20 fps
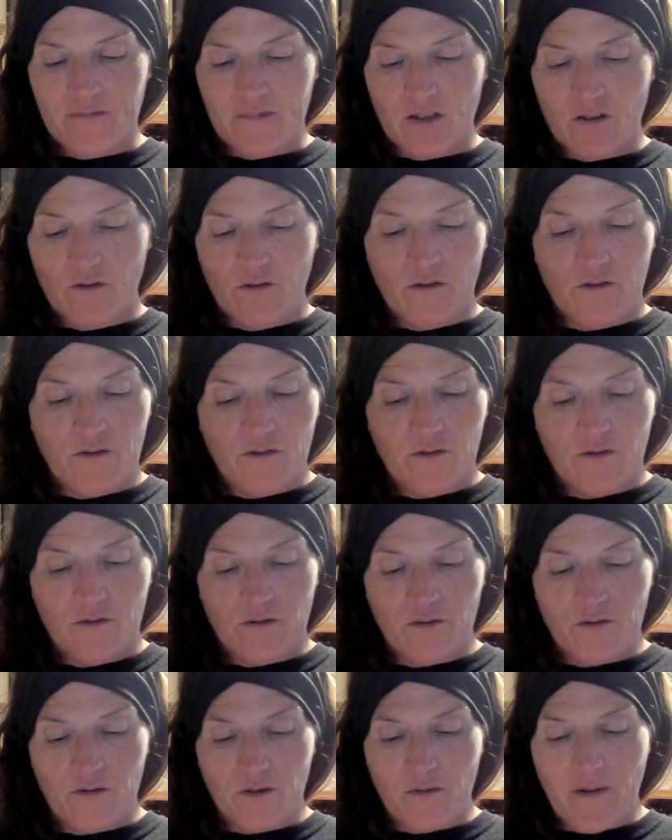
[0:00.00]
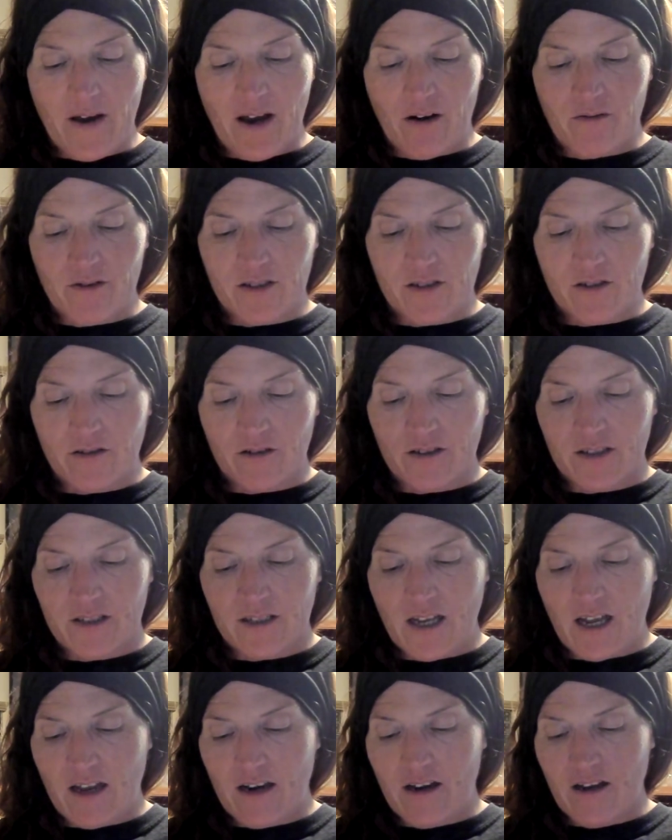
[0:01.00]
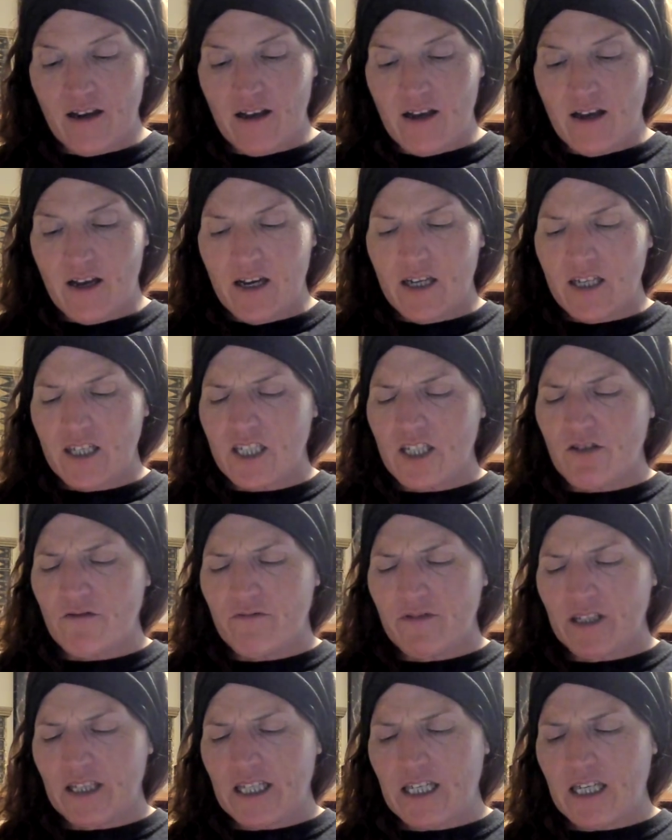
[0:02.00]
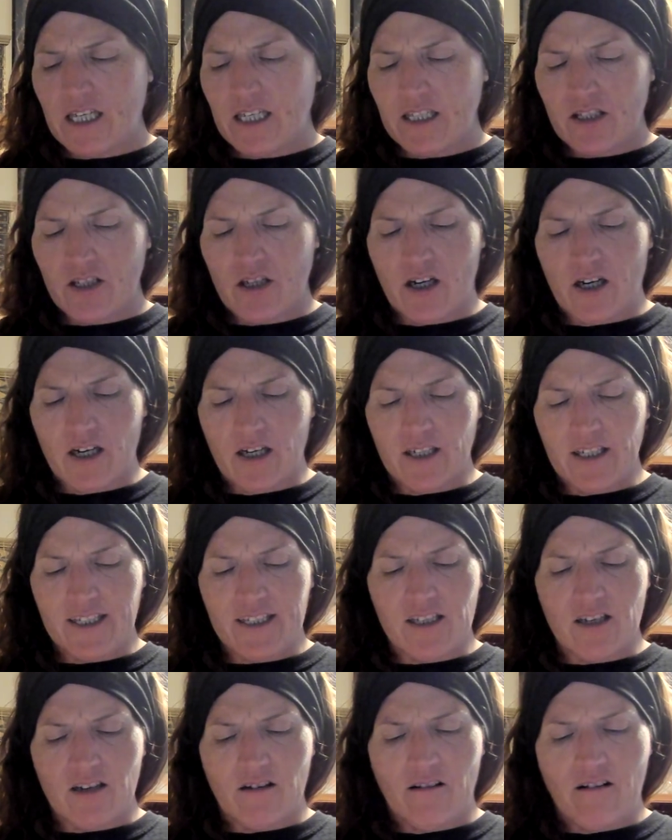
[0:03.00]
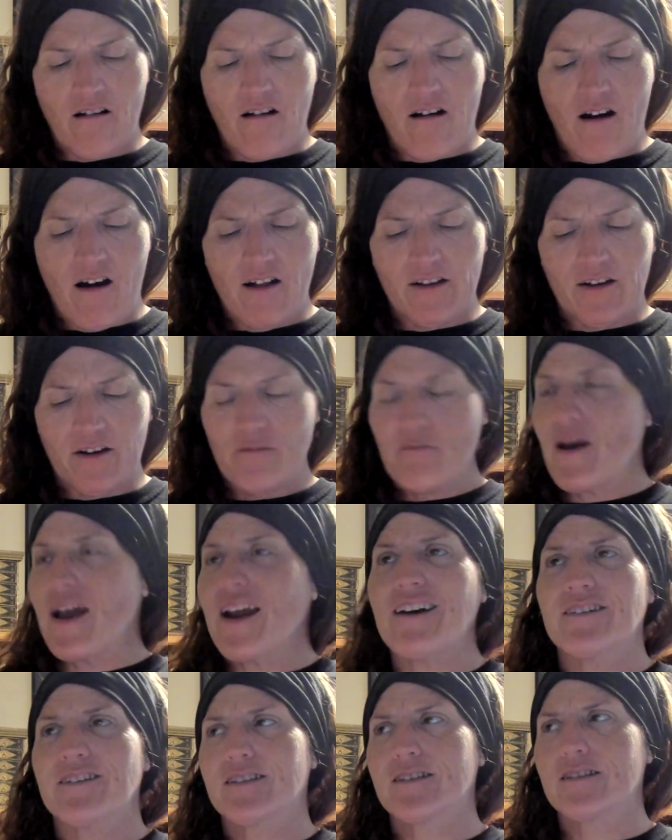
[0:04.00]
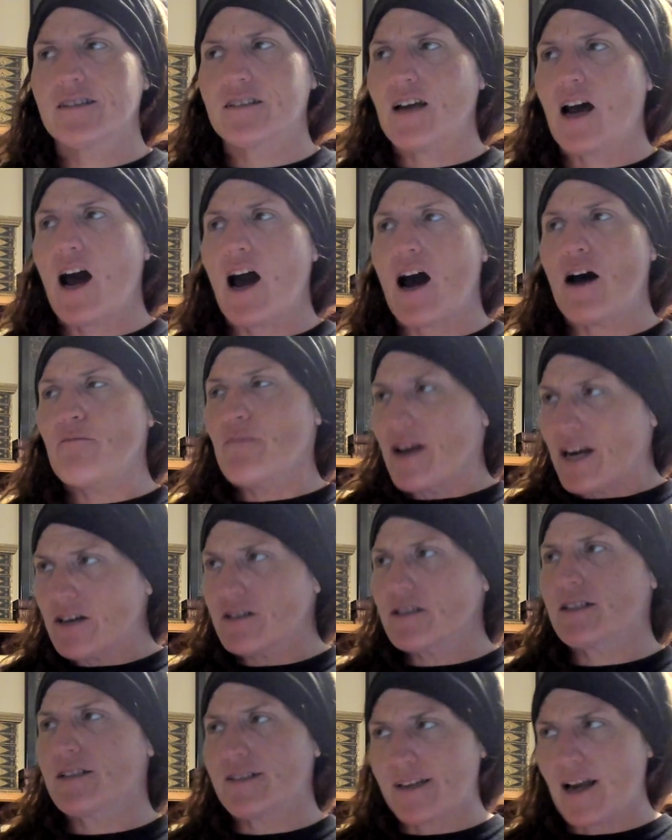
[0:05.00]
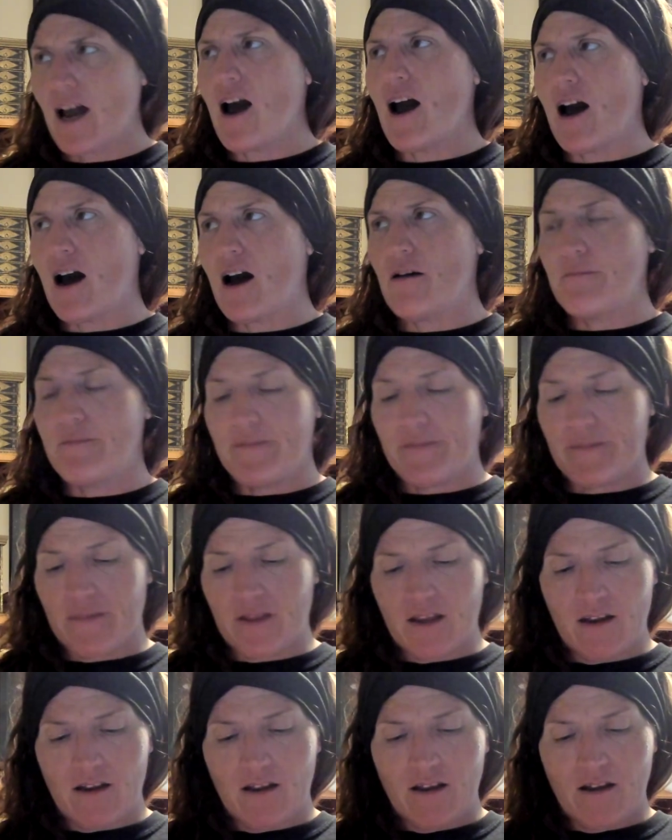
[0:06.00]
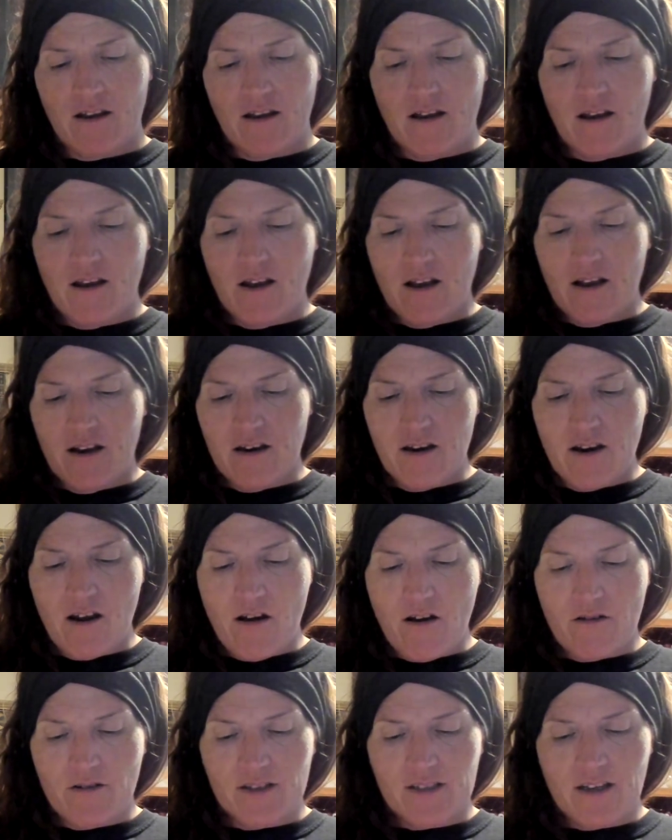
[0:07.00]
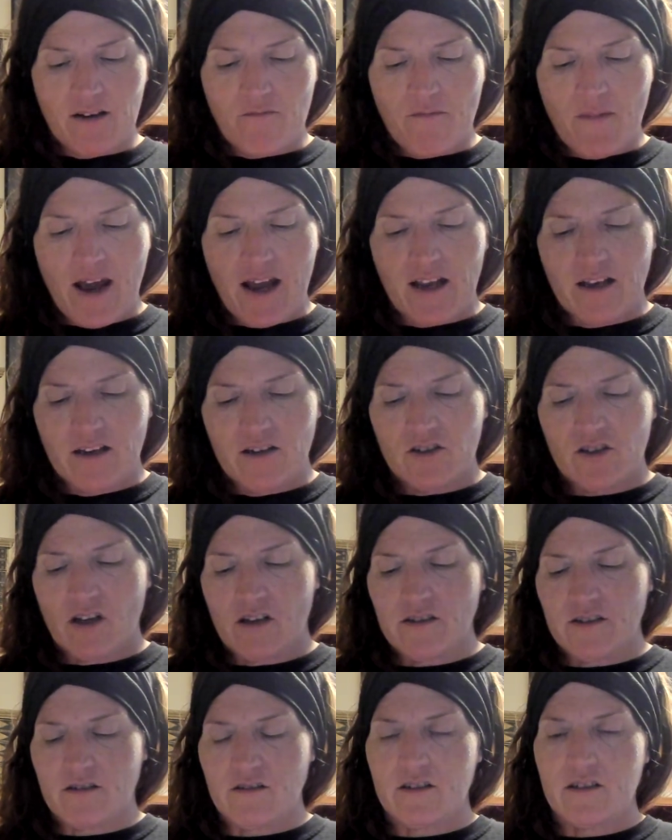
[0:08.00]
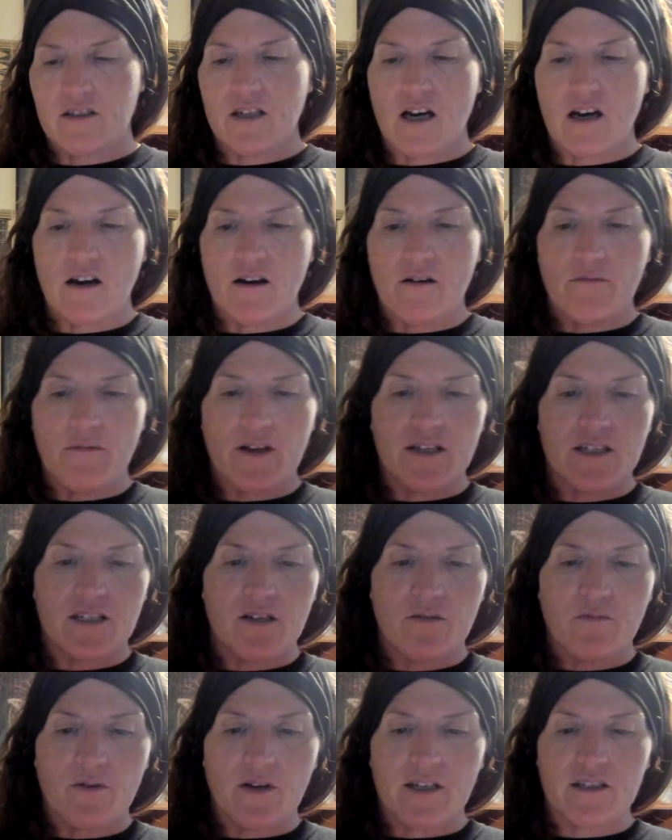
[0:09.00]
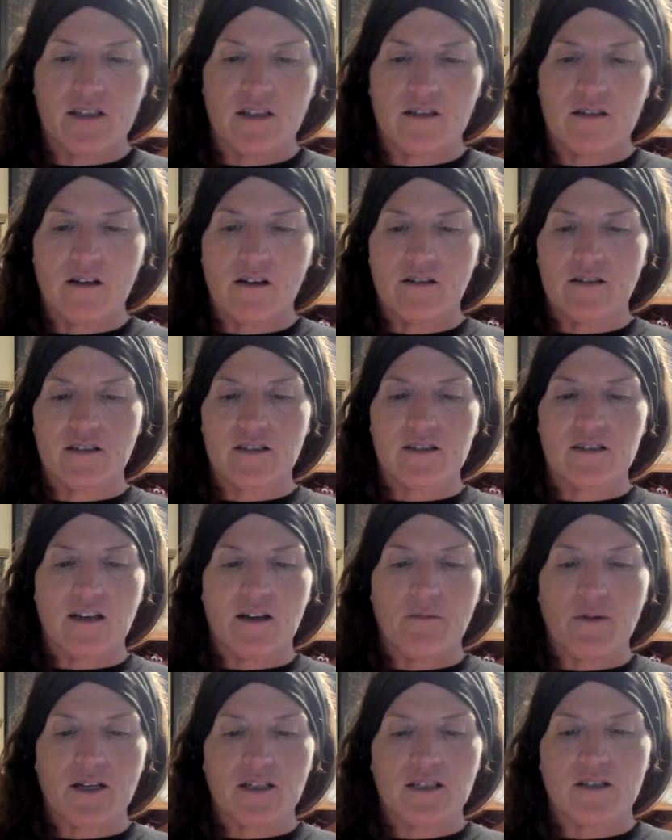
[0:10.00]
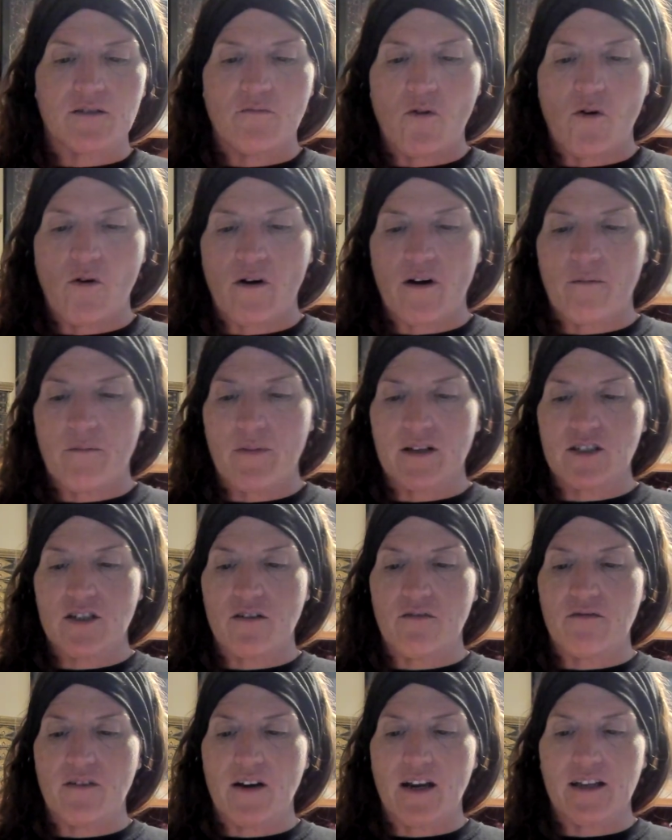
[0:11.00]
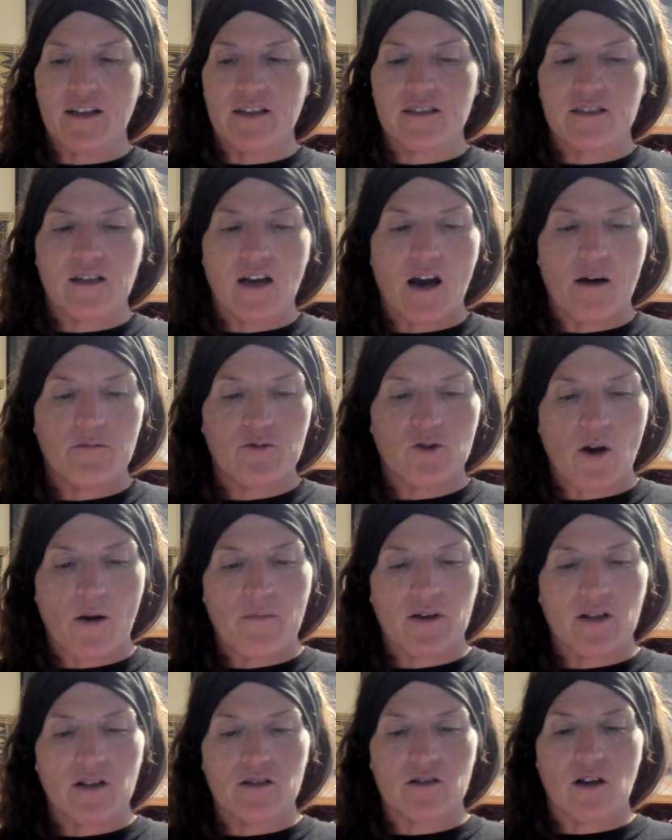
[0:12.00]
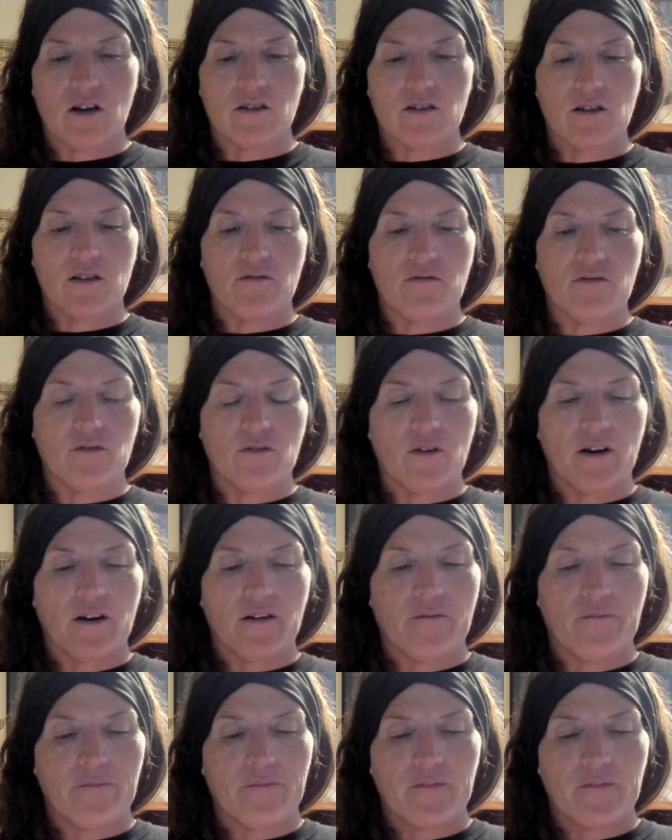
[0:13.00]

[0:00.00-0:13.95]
Ooh, the backwoods girl said. She really is hurt. Listen to her holler. Make her stop. Make her stop. No, said Maggie. Dolls are dumb. And she pressed the doll's stomach some more, but she finally stopped, dropping the doll to the floor.